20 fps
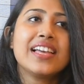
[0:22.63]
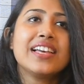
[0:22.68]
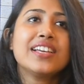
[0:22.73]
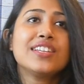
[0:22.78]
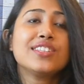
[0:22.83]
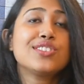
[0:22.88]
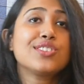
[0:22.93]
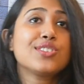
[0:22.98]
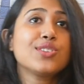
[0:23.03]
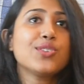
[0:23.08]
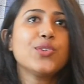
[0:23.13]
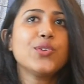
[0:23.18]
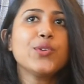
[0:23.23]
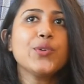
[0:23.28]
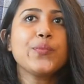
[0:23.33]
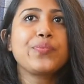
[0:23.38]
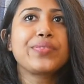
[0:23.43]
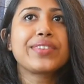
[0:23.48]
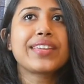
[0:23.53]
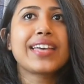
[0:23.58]
So
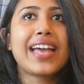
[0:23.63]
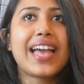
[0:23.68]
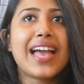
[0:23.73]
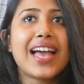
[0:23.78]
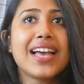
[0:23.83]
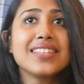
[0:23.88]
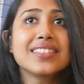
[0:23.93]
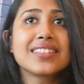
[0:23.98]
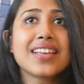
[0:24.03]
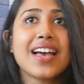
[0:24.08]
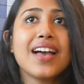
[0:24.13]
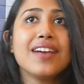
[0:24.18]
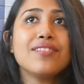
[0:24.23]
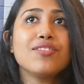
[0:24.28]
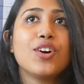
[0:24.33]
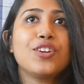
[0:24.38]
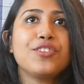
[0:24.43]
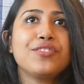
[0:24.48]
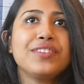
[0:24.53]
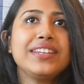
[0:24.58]
as I have
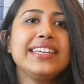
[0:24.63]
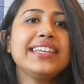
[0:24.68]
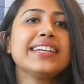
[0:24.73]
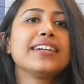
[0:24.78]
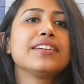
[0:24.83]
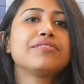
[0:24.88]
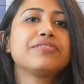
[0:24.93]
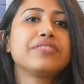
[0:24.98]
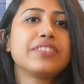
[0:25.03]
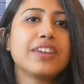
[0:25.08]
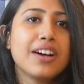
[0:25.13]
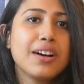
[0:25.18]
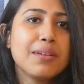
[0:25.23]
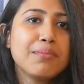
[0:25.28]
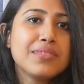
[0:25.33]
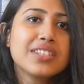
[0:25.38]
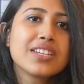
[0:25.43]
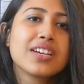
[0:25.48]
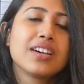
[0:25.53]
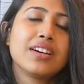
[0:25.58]
already
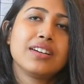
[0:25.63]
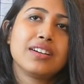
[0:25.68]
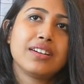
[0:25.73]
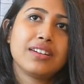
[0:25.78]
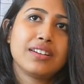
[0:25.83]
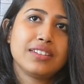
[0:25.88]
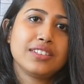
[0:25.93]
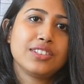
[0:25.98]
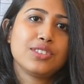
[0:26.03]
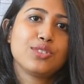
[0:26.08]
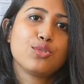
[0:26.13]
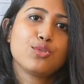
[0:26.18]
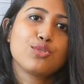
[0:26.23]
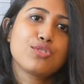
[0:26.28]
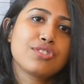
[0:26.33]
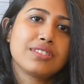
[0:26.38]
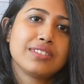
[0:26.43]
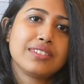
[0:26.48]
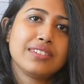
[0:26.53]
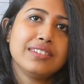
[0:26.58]
affirmed the
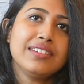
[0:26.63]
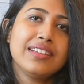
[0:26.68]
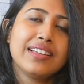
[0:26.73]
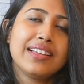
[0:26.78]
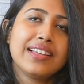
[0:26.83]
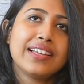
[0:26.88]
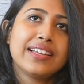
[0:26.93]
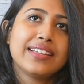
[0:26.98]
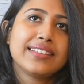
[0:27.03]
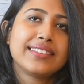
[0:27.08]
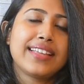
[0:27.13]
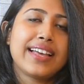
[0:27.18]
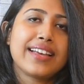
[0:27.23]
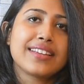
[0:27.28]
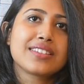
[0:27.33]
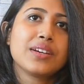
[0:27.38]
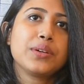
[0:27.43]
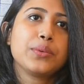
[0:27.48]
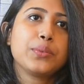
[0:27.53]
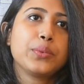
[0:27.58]
notion that
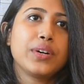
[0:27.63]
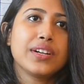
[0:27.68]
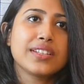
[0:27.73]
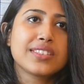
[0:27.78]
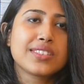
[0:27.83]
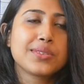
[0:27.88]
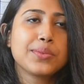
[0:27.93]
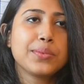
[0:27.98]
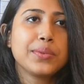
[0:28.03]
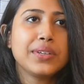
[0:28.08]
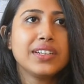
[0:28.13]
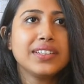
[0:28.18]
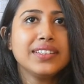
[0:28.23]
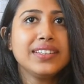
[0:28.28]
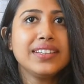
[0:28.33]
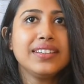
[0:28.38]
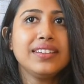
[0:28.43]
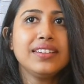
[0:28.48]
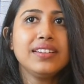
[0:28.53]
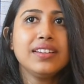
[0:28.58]

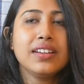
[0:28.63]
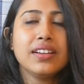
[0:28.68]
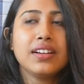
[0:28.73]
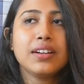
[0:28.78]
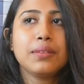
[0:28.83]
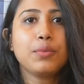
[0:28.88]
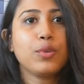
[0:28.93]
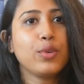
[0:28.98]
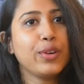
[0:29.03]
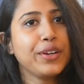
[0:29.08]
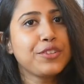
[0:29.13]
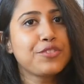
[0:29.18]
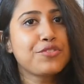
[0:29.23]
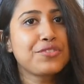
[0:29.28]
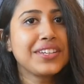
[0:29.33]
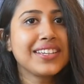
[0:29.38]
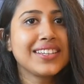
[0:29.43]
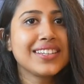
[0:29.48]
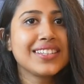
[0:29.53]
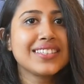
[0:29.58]
Wordsworthian
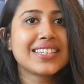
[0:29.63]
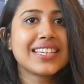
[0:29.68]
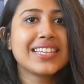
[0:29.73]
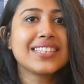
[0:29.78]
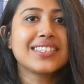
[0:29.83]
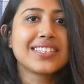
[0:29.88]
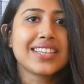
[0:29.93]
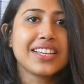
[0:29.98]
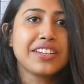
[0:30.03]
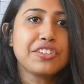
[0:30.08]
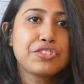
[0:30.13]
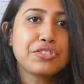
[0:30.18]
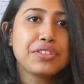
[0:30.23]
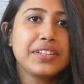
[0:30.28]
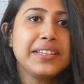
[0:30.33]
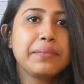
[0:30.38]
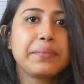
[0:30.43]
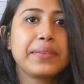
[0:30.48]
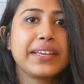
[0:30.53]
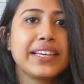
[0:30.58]
poetry is
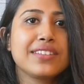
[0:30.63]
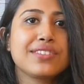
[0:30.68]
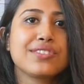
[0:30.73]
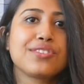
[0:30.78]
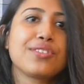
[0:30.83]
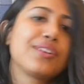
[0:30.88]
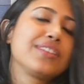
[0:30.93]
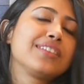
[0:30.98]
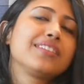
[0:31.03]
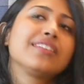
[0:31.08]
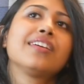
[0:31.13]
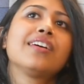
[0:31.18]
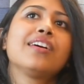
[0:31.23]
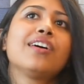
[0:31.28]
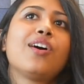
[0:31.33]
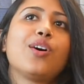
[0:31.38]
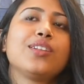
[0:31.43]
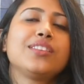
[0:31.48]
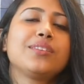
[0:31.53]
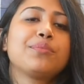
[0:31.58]
essentially based on
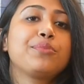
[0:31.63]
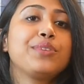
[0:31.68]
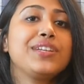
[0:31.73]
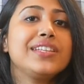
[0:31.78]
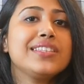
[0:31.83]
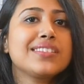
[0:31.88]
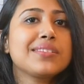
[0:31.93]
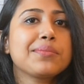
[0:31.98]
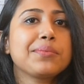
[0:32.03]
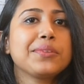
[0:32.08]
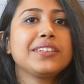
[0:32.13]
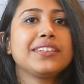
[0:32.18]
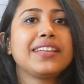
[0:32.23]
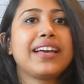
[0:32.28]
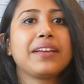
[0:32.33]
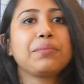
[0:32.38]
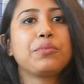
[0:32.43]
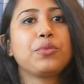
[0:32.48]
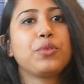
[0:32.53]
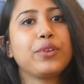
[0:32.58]
the principle that
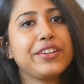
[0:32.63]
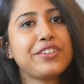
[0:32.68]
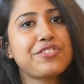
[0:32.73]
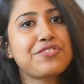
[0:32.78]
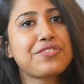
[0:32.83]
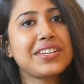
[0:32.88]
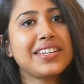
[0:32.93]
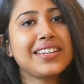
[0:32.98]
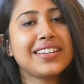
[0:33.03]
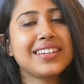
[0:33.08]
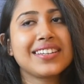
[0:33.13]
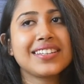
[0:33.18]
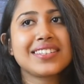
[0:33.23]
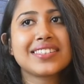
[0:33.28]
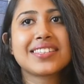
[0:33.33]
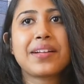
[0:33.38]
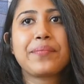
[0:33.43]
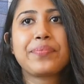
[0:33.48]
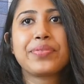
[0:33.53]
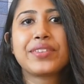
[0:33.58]
poetry is
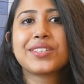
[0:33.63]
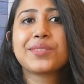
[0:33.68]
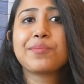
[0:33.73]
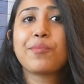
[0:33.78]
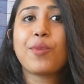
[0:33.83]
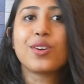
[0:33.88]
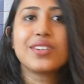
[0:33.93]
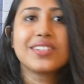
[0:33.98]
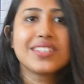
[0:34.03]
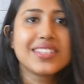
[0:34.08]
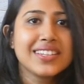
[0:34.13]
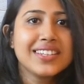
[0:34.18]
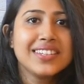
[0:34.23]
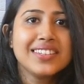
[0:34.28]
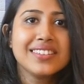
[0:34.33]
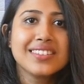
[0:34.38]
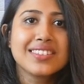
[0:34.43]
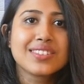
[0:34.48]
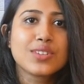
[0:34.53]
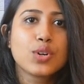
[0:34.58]
the
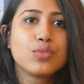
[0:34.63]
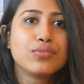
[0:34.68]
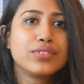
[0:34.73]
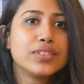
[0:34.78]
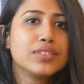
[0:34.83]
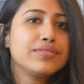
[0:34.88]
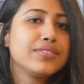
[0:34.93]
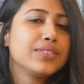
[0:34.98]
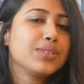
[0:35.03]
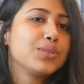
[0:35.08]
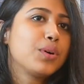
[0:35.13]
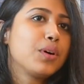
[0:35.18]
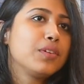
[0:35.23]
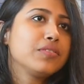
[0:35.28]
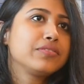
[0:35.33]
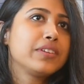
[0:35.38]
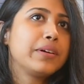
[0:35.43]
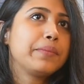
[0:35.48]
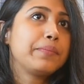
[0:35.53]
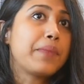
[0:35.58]
spontaneous overflow
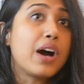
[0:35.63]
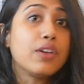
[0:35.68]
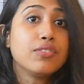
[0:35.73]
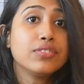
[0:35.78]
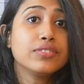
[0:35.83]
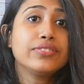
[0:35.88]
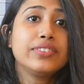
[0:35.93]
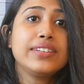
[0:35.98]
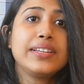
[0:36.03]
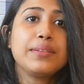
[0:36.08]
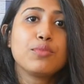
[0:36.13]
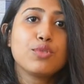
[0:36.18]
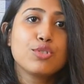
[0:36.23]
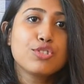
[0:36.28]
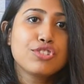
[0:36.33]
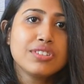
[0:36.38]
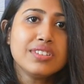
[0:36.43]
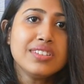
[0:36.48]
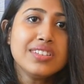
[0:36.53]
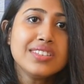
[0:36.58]
of powerful
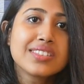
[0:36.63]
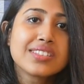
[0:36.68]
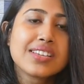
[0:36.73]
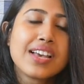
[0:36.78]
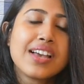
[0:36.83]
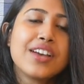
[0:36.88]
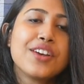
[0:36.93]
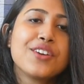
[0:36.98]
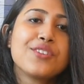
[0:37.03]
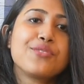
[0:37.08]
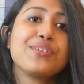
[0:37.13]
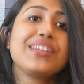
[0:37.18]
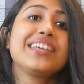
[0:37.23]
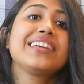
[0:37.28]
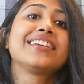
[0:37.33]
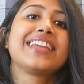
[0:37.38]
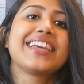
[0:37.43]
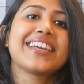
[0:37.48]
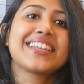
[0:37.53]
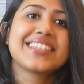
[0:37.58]
emotions
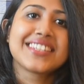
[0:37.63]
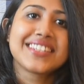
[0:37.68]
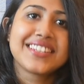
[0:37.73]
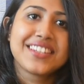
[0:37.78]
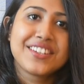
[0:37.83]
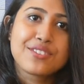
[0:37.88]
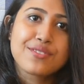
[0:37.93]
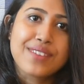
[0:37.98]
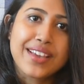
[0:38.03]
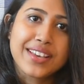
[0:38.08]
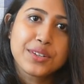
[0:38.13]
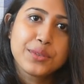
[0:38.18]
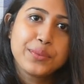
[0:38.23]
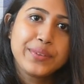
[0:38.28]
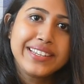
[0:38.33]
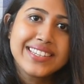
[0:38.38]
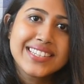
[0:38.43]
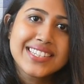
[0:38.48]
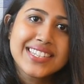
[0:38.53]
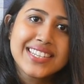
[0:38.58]
recollected in
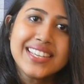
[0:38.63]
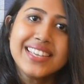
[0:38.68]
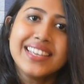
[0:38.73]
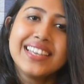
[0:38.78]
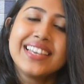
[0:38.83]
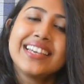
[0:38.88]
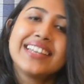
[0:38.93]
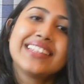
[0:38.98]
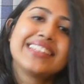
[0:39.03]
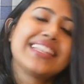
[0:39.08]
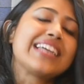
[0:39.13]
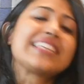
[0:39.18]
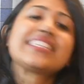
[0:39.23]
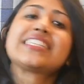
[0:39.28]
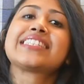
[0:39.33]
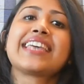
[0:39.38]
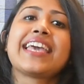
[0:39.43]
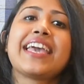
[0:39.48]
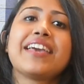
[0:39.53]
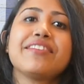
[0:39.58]
tranquility that
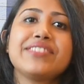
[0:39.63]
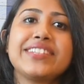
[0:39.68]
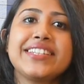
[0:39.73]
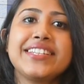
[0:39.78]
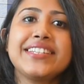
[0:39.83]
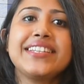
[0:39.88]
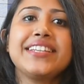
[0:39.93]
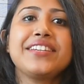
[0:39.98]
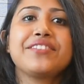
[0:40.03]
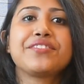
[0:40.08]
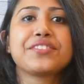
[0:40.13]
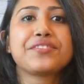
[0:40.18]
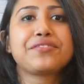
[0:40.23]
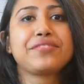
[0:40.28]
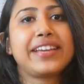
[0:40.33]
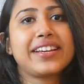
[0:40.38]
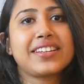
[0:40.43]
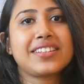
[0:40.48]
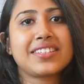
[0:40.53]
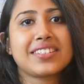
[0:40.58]
is evidently
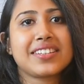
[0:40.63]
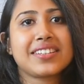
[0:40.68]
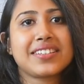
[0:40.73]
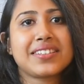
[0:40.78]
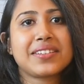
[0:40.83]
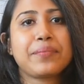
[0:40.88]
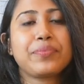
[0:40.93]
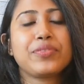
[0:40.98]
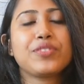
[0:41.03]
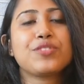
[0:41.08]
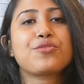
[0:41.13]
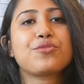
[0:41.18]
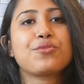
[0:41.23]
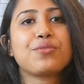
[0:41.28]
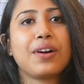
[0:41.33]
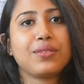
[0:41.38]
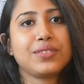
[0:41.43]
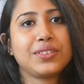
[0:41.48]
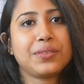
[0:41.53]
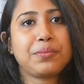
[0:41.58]
reflected
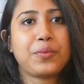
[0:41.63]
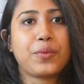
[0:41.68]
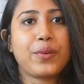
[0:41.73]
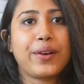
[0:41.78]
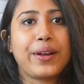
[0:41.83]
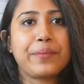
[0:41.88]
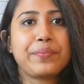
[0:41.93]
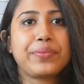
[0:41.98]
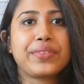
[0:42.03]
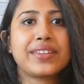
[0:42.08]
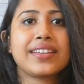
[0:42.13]
throughout the poem.